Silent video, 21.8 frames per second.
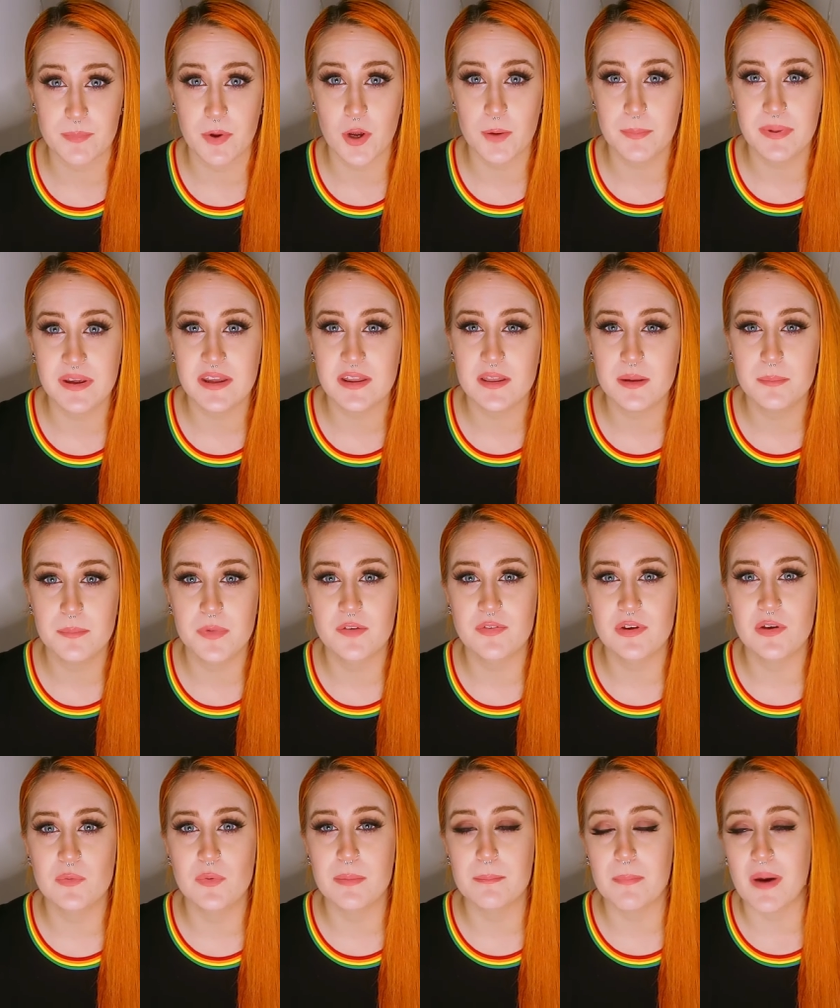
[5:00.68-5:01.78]
hoping in the movie
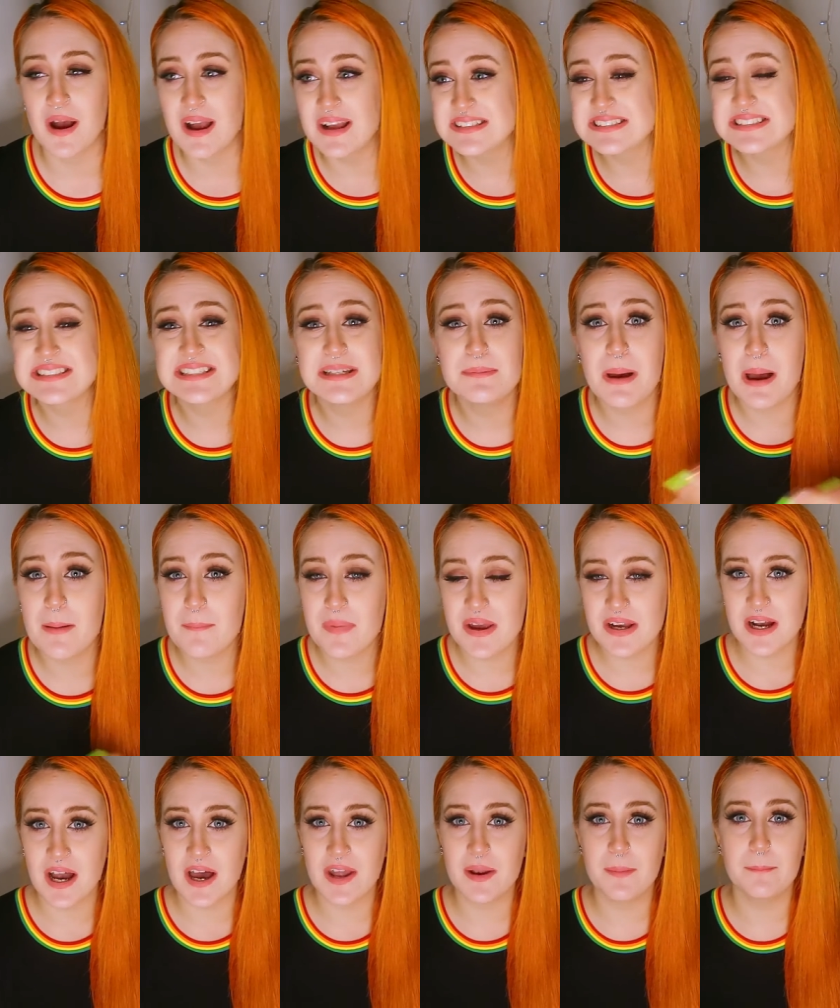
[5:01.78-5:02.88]
we might see Batman
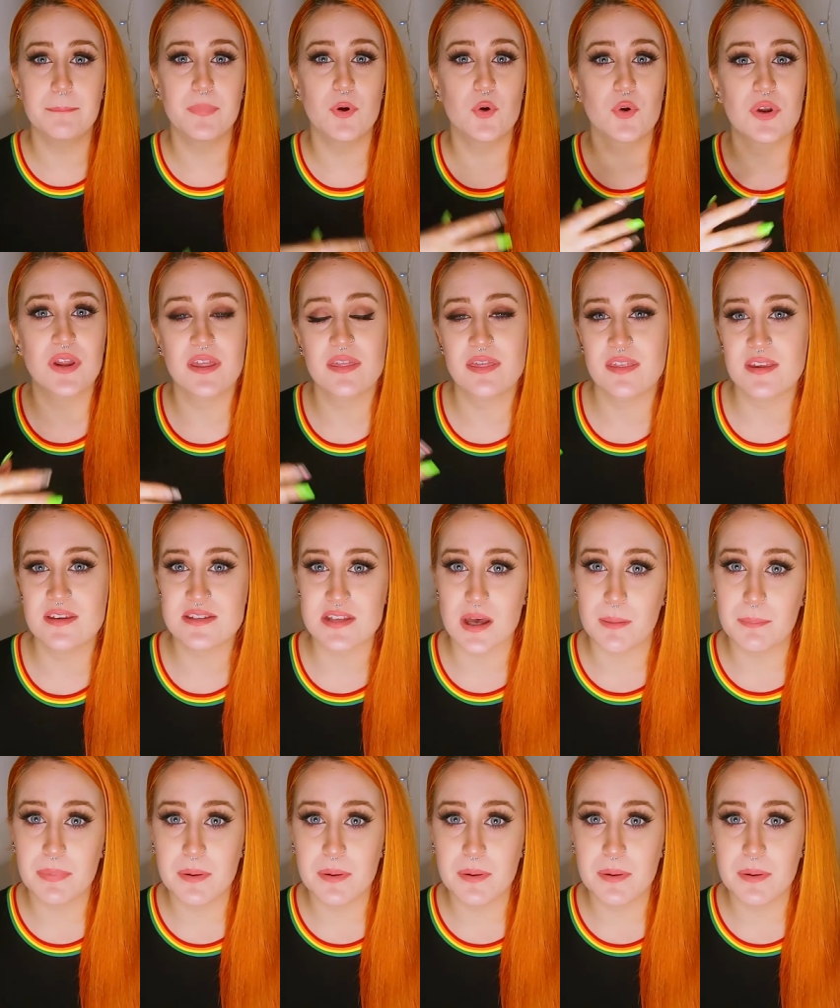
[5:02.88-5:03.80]
kind of building things up